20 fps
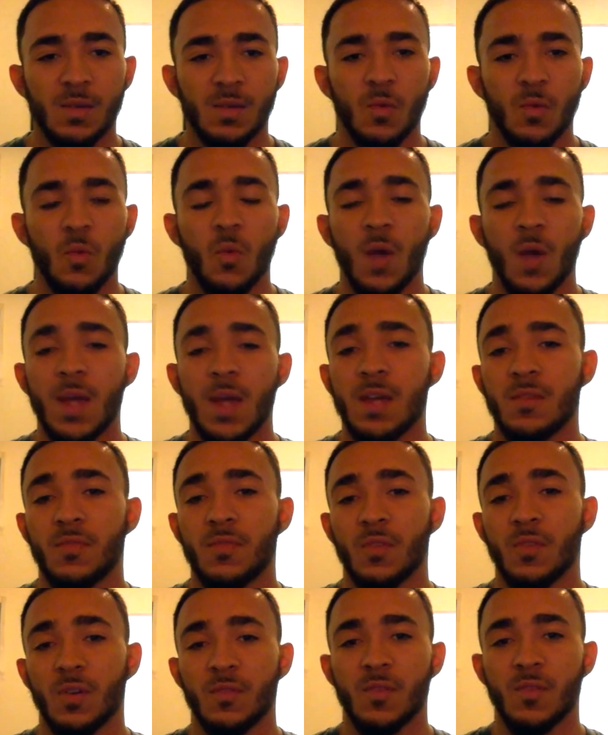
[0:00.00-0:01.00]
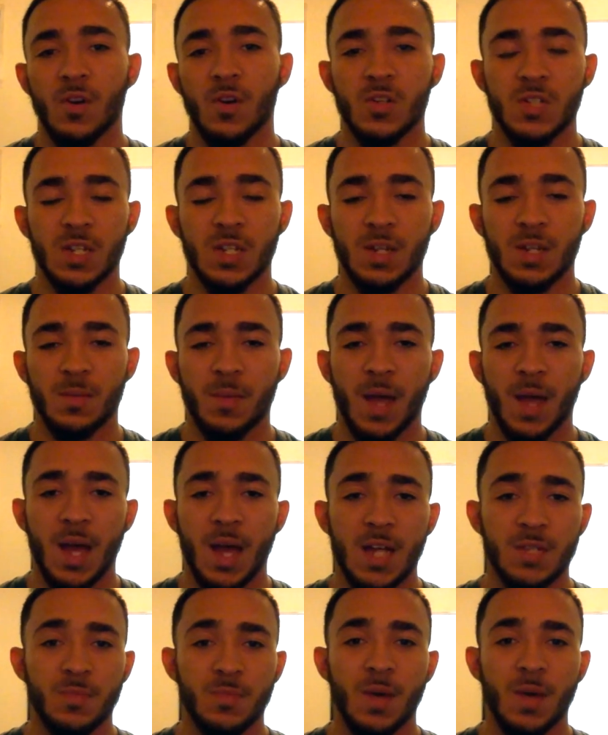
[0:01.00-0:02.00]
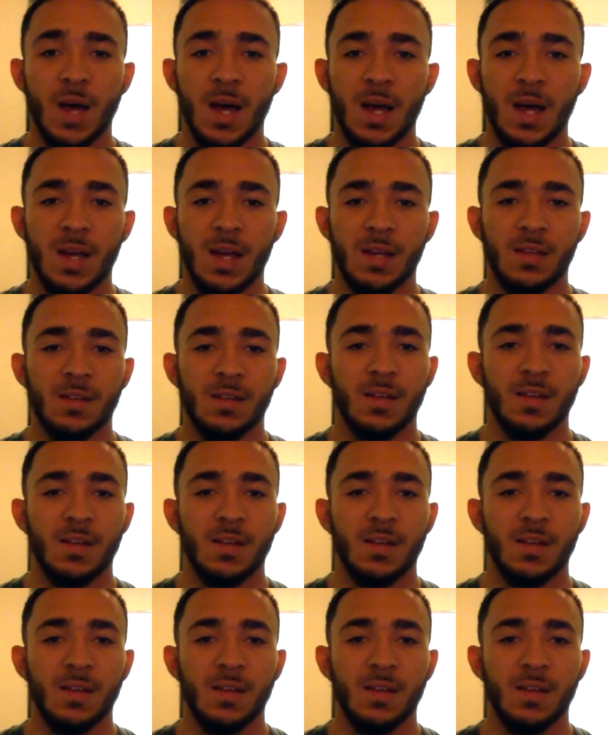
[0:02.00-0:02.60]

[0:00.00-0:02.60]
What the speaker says: wait for adversity to pass by